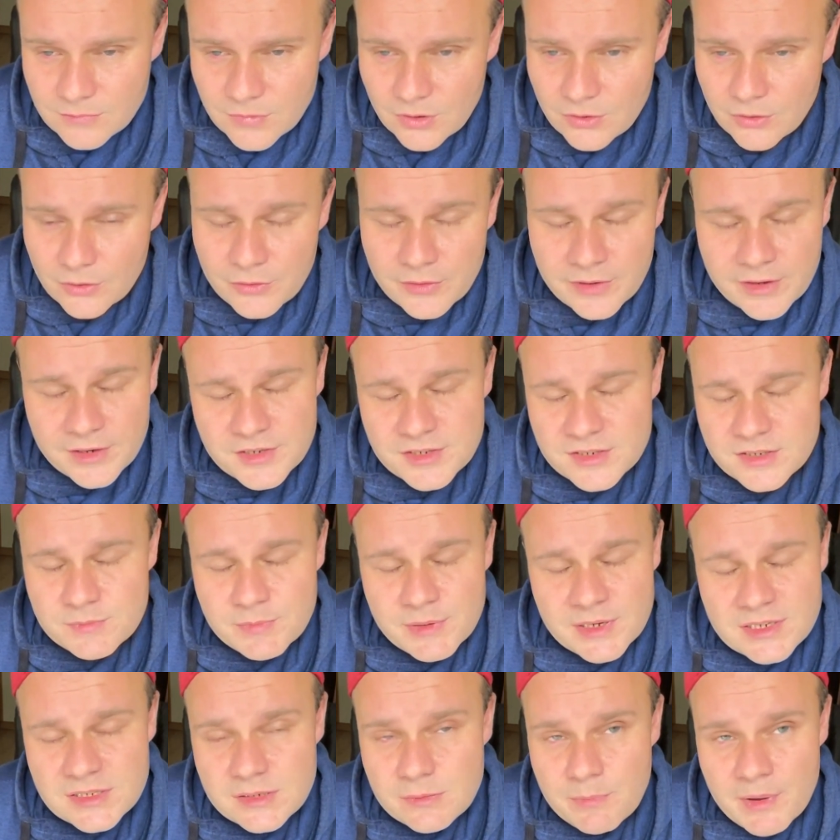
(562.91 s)
Or you can just
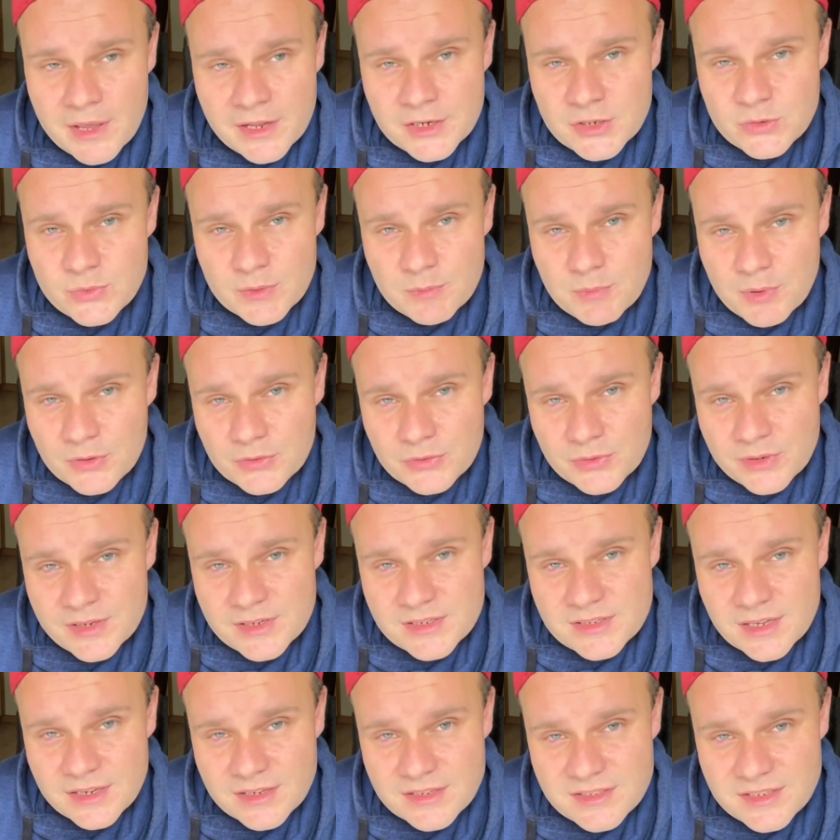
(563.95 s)
speak Spanish with
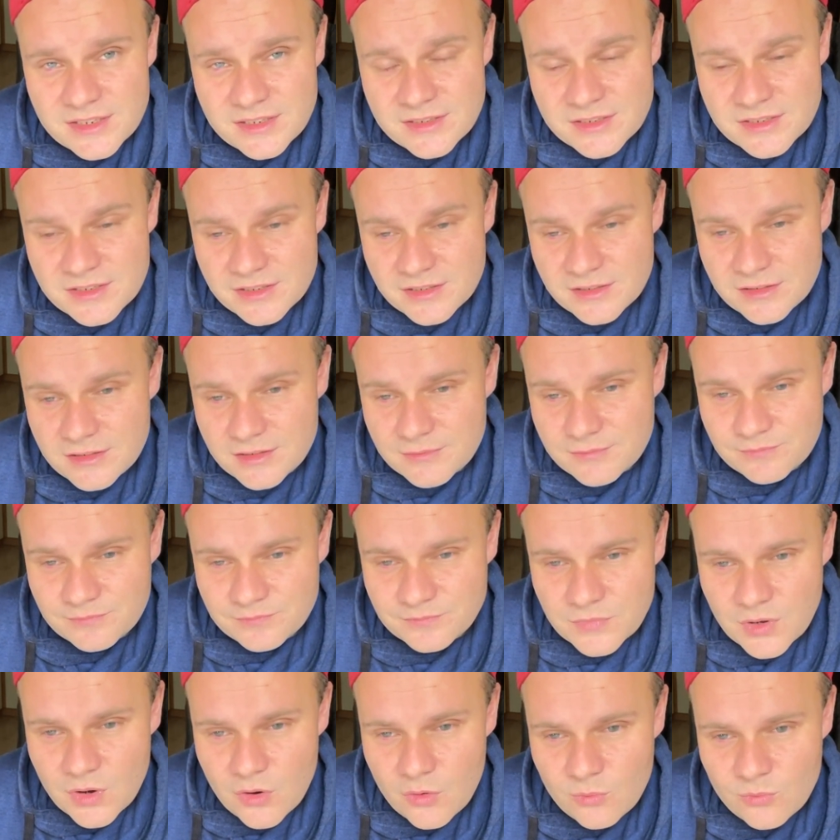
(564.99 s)
Portuguese accent and
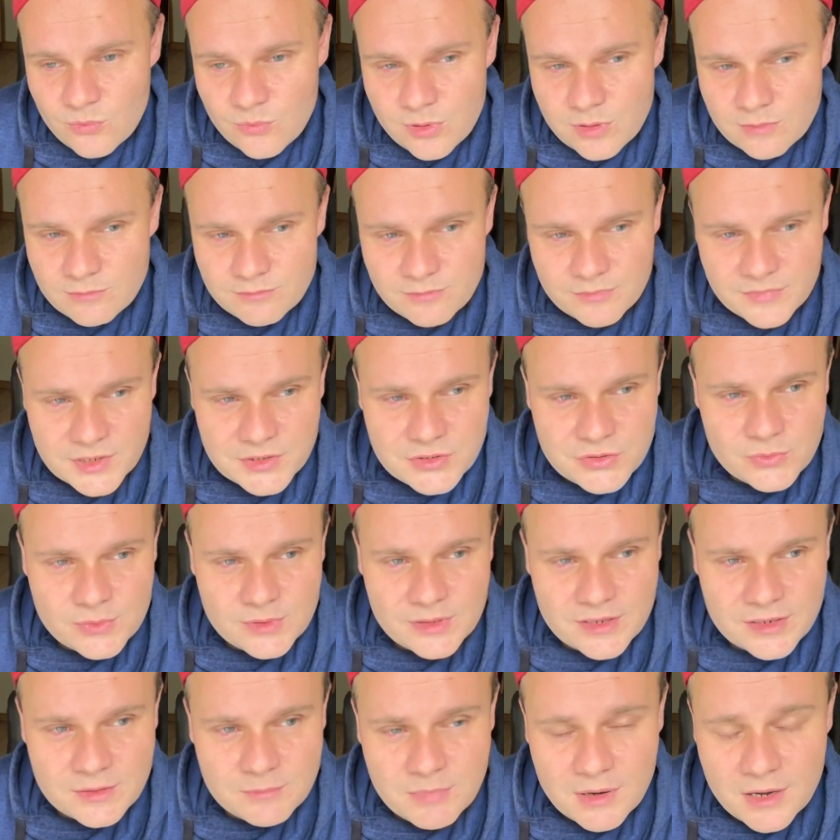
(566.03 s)
hope that you will
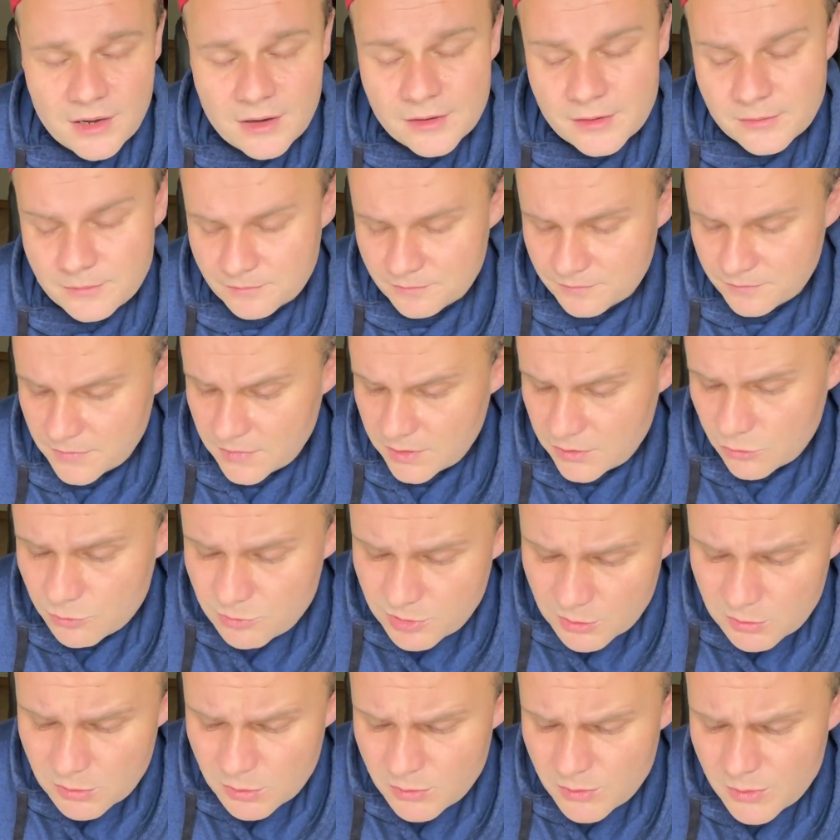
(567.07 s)
get by. You
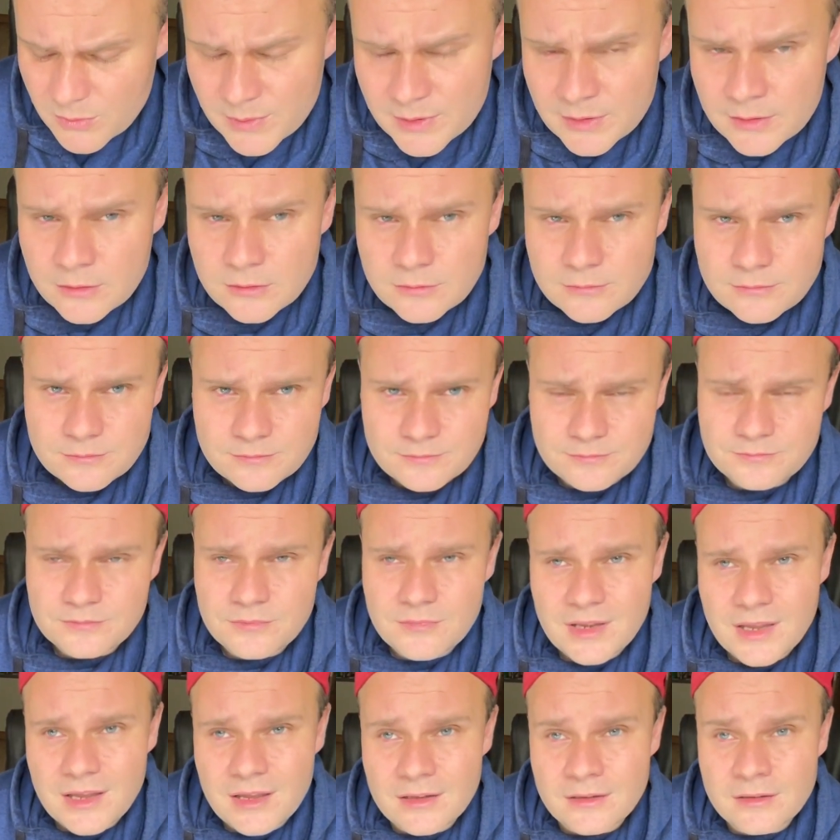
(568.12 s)
probably will,
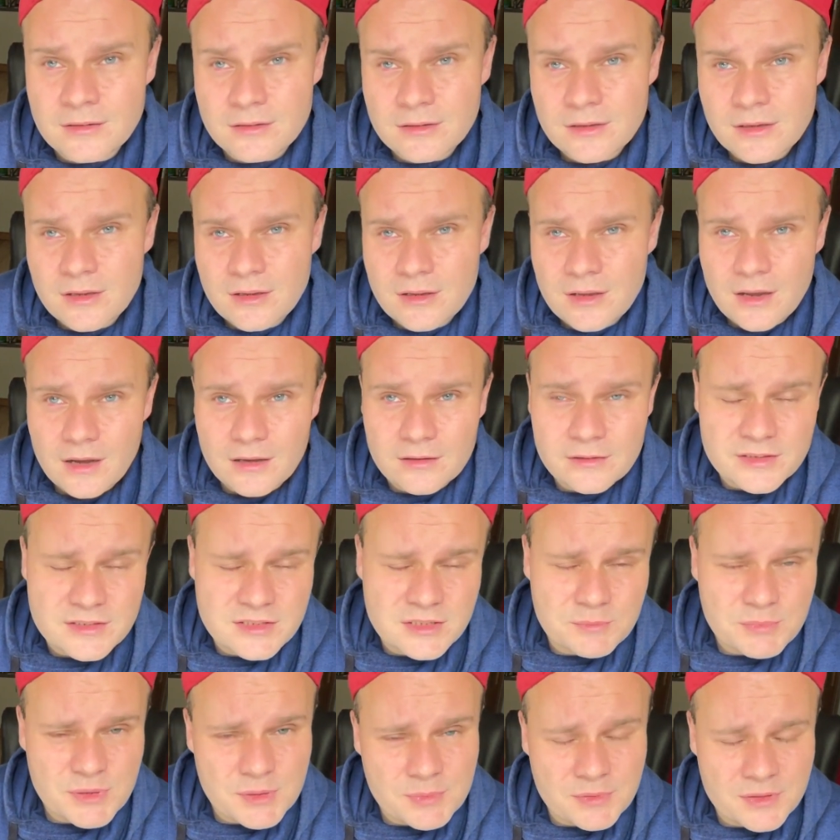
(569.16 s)
and unless the
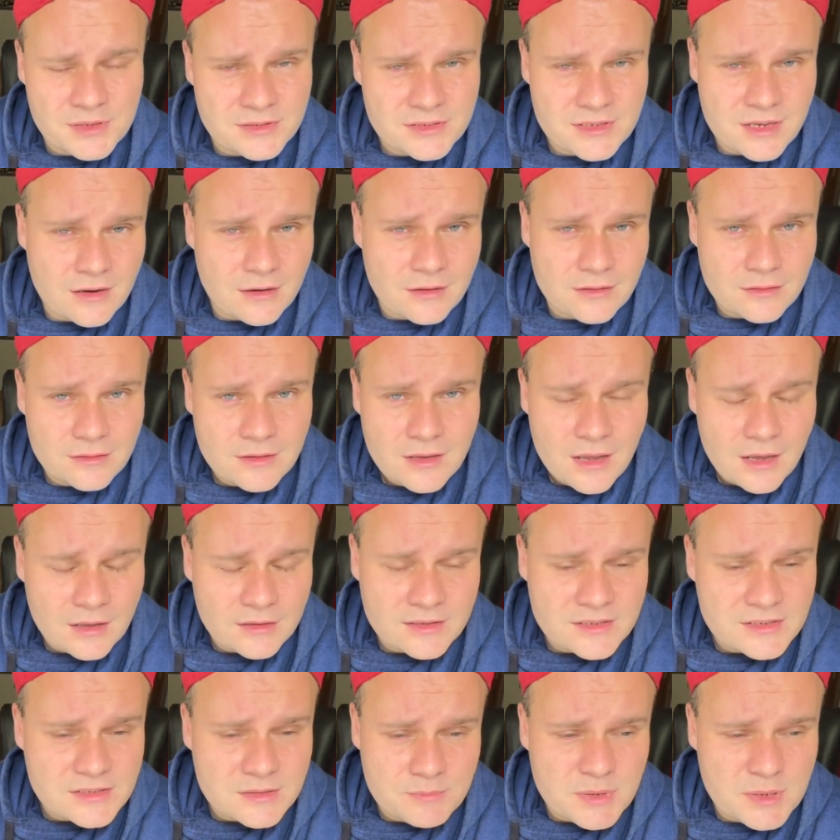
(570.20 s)

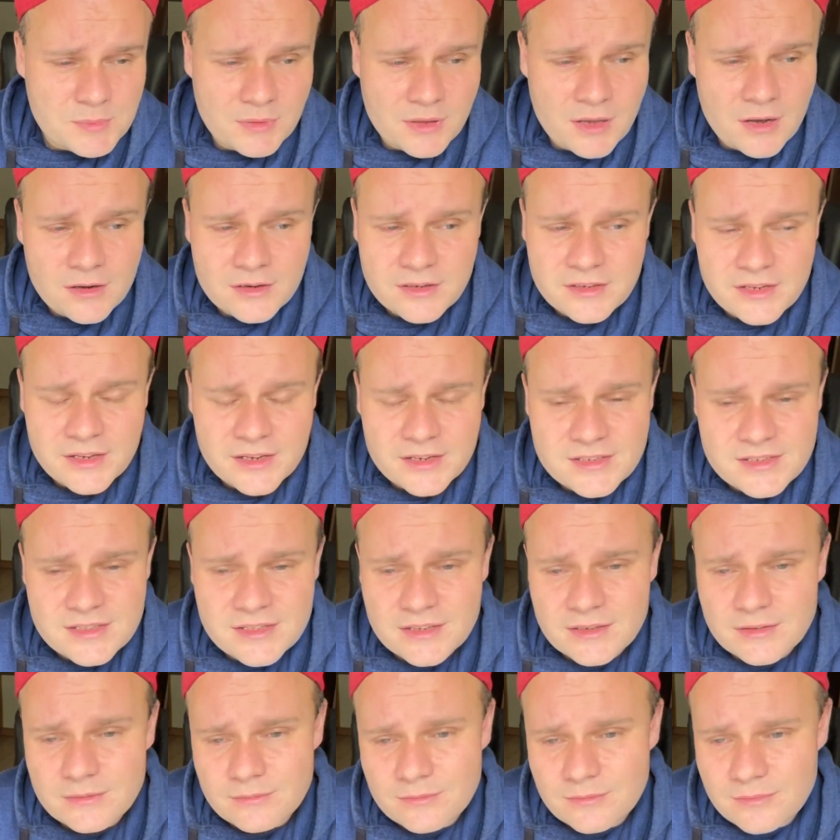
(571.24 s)
people are dicks,
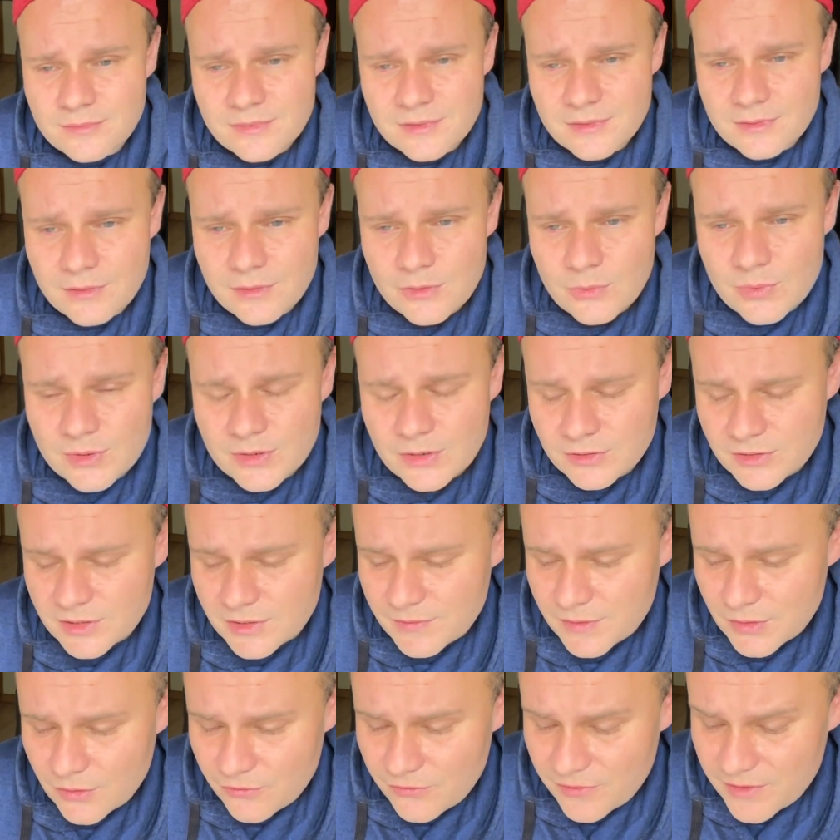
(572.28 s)
then you will not
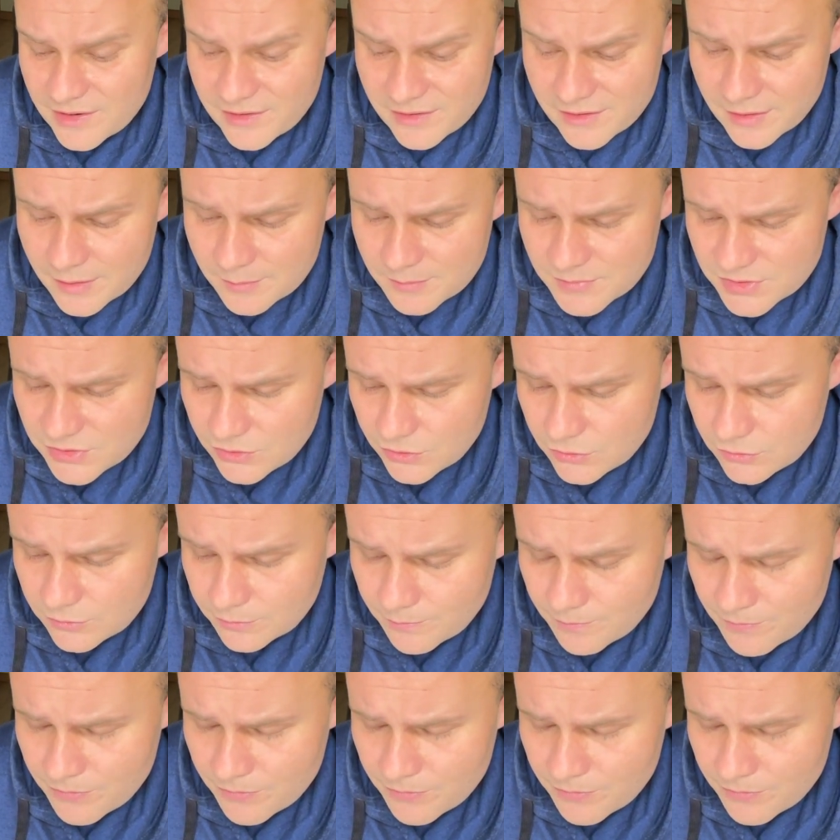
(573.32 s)
even offend them, so